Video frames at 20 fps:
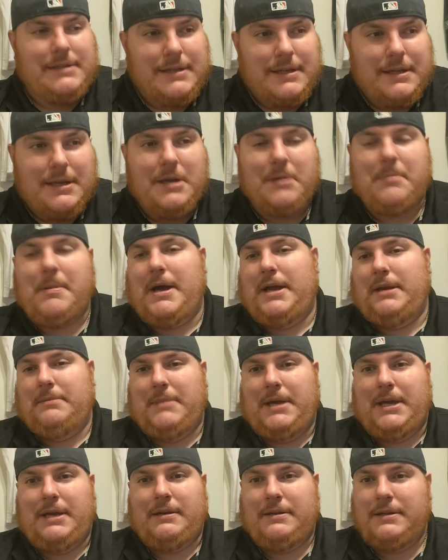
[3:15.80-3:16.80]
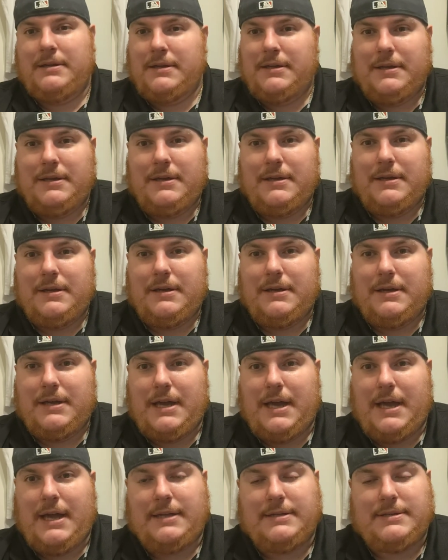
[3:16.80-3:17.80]
Come on, man.
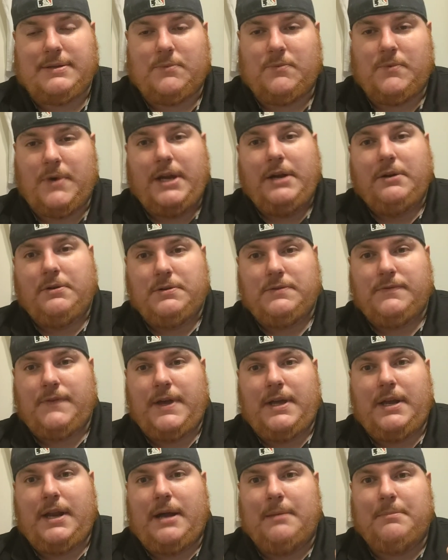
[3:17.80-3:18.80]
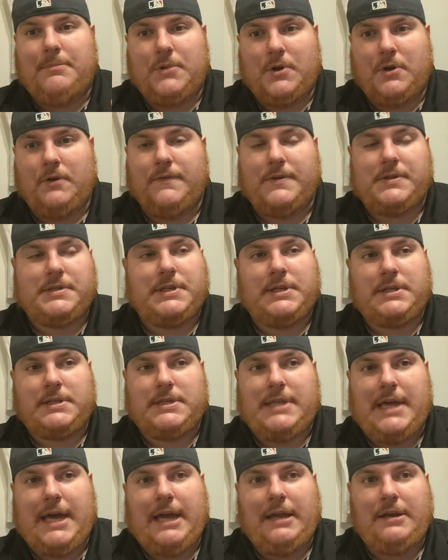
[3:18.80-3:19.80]
As a Raiders fan, I'm nervous because
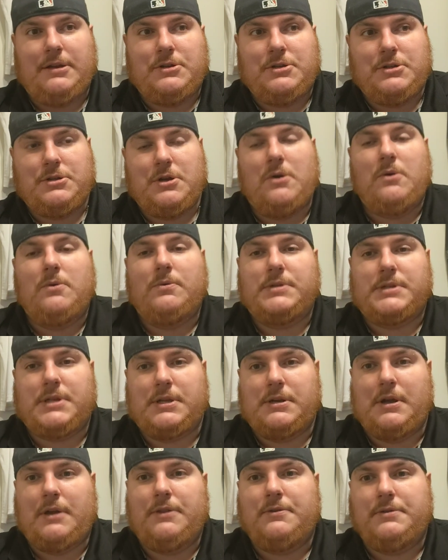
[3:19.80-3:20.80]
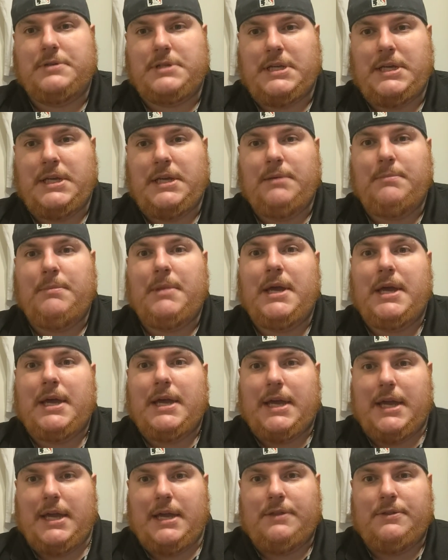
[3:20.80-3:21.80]
that shows another team
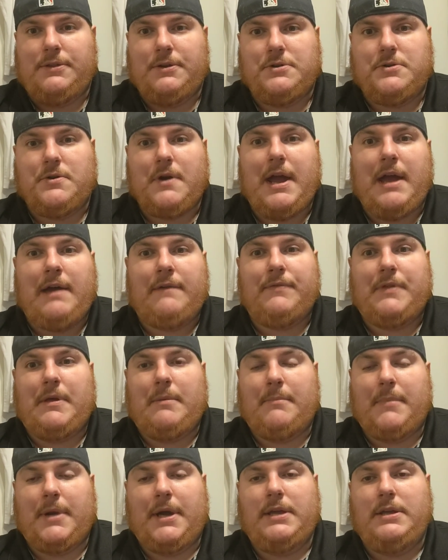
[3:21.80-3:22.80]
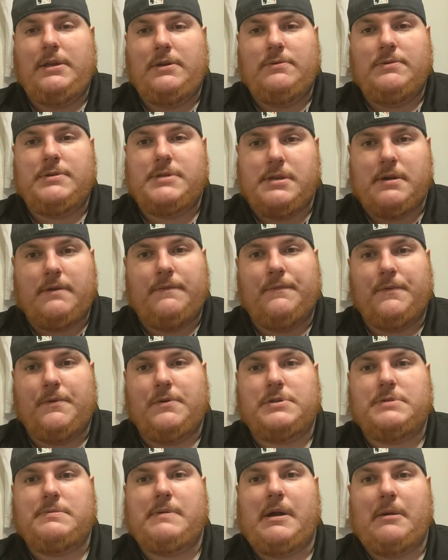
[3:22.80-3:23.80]
in the draft that might use their
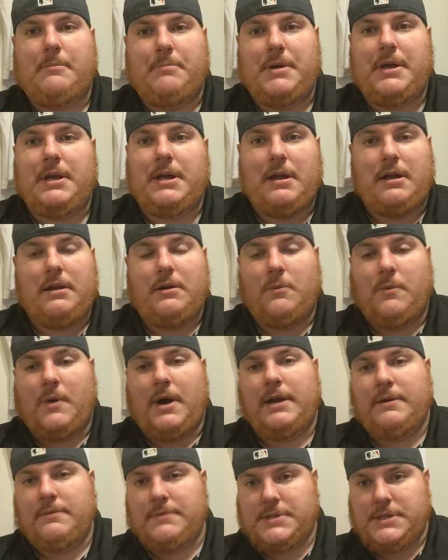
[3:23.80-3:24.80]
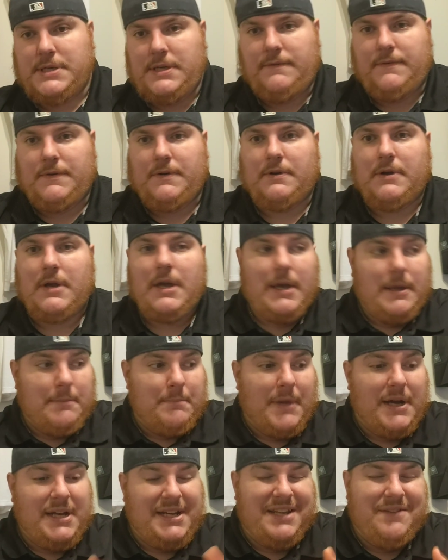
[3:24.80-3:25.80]
first-round pick on a wide receiver.
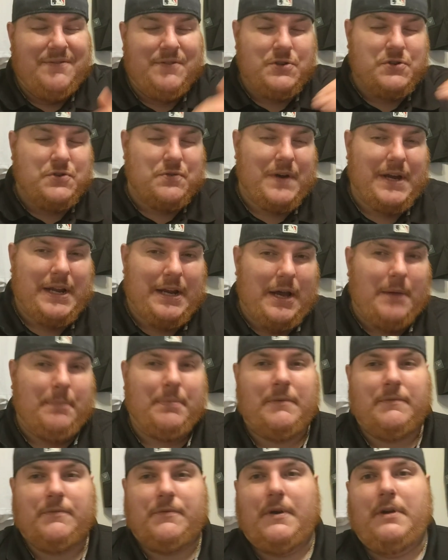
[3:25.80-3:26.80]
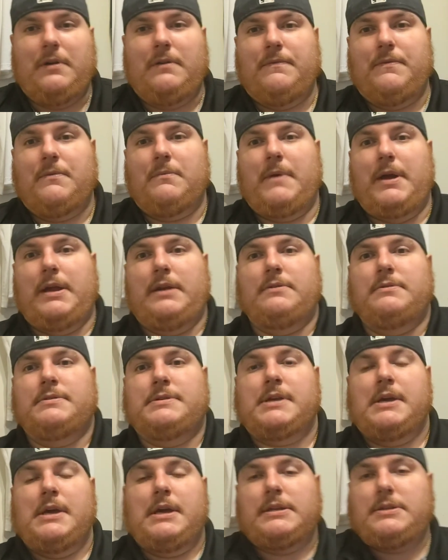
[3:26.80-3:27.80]
Might even trade up in front of the
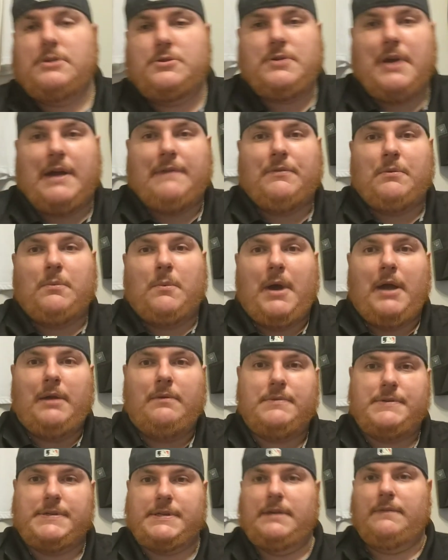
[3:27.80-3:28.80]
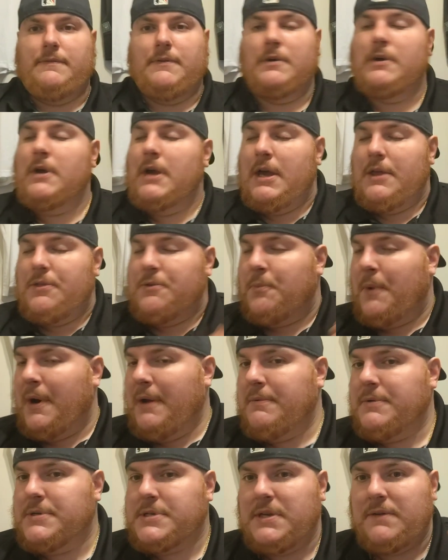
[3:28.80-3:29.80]
Raiders to draft a wide receiver. The
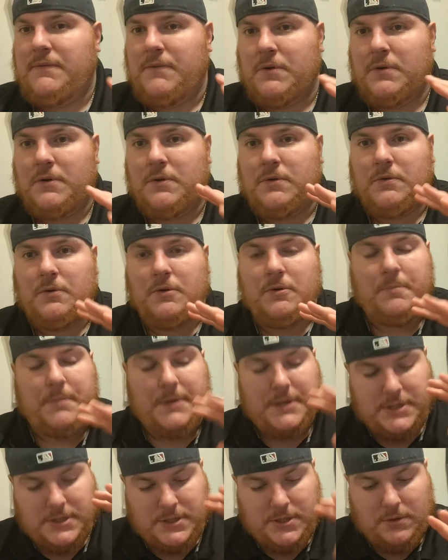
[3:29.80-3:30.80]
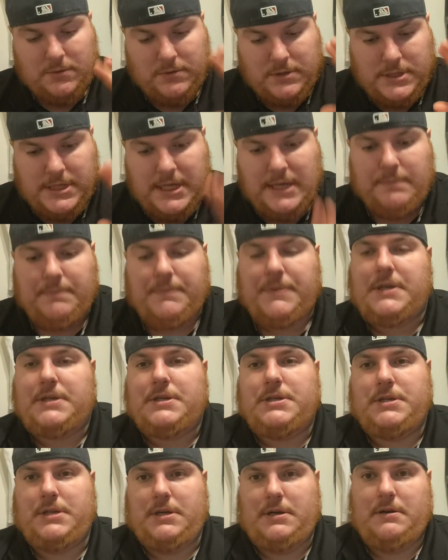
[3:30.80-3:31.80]
wide receiver group is so deep
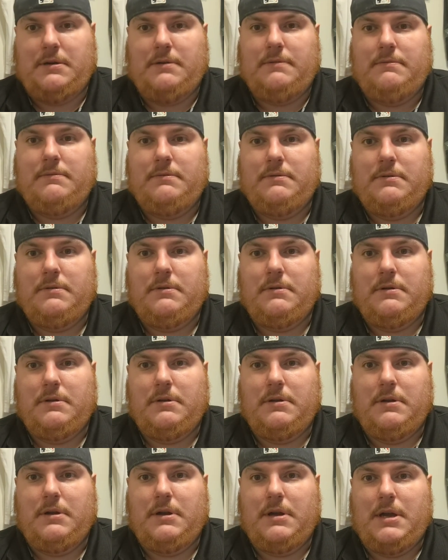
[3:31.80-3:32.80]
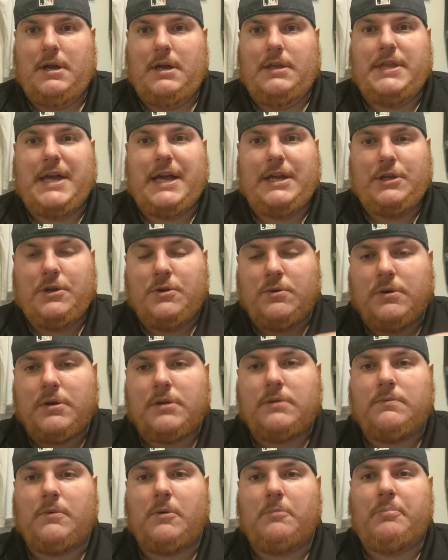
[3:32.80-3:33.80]
this year that you
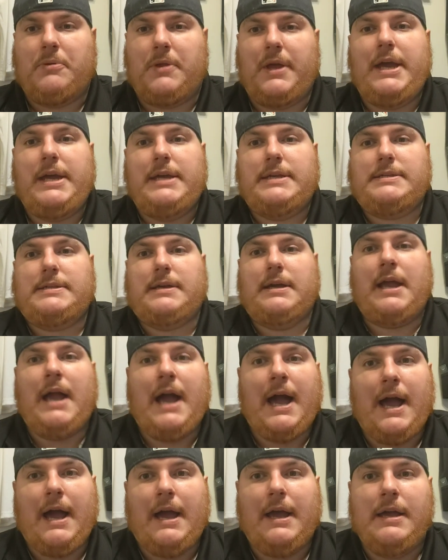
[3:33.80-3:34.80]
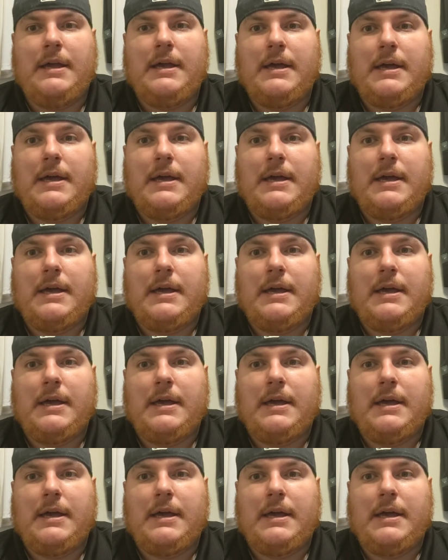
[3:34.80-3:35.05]
can replace a guy